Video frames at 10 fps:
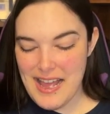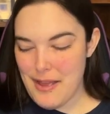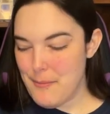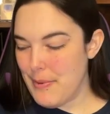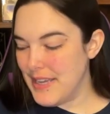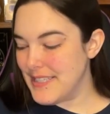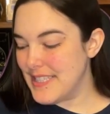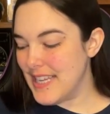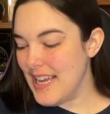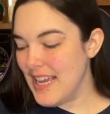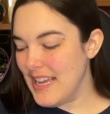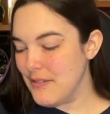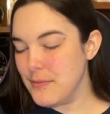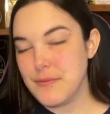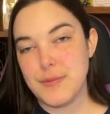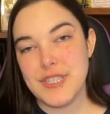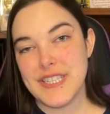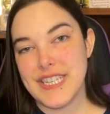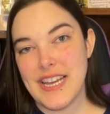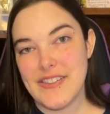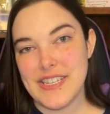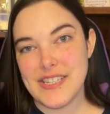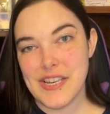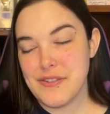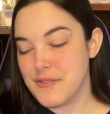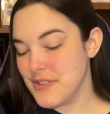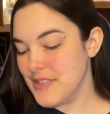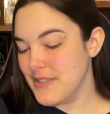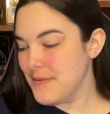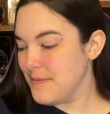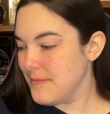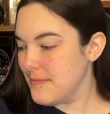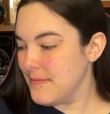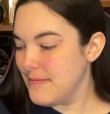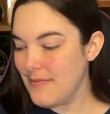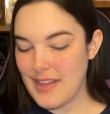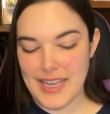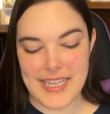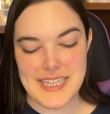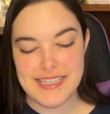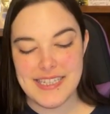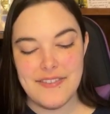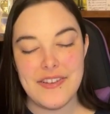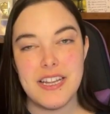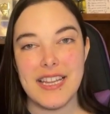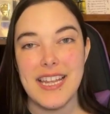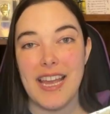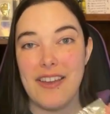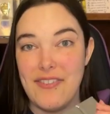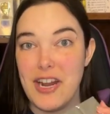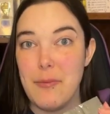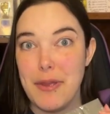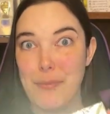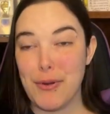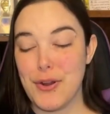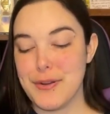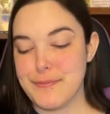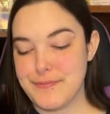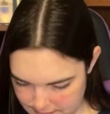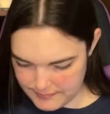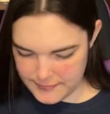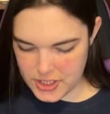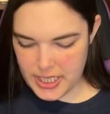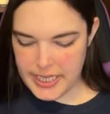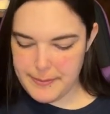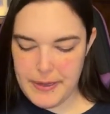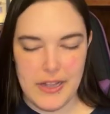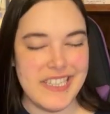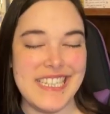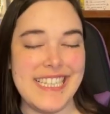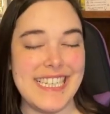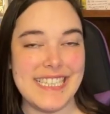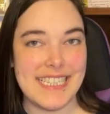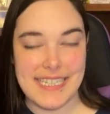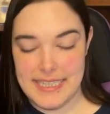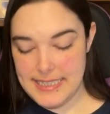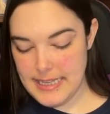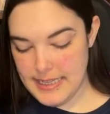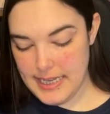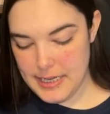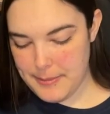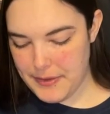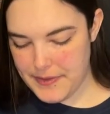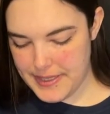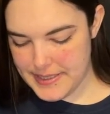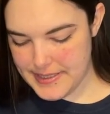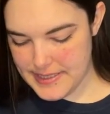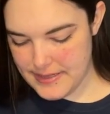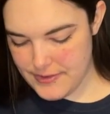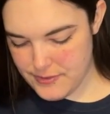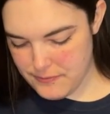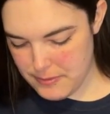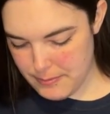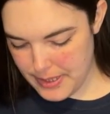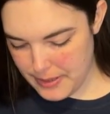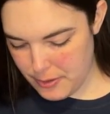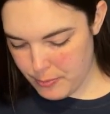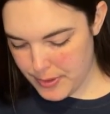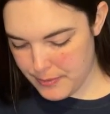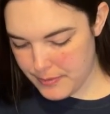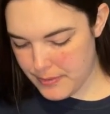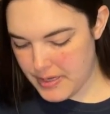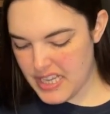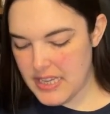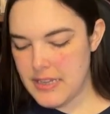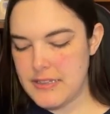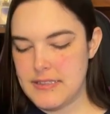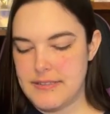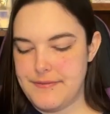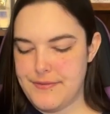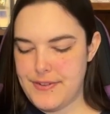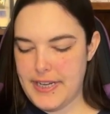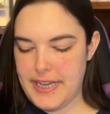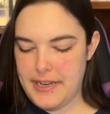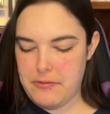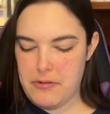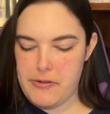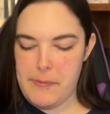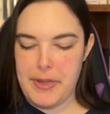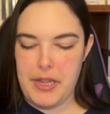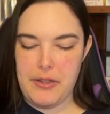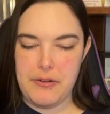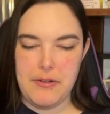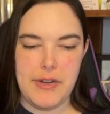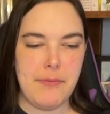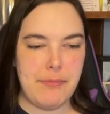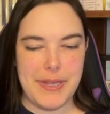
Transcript: But we'll see how this goes. It is definitely a very big bar. Trying to be all neat and delicate about this instead of just ripping it open. Forget it, we're ripping. Rip!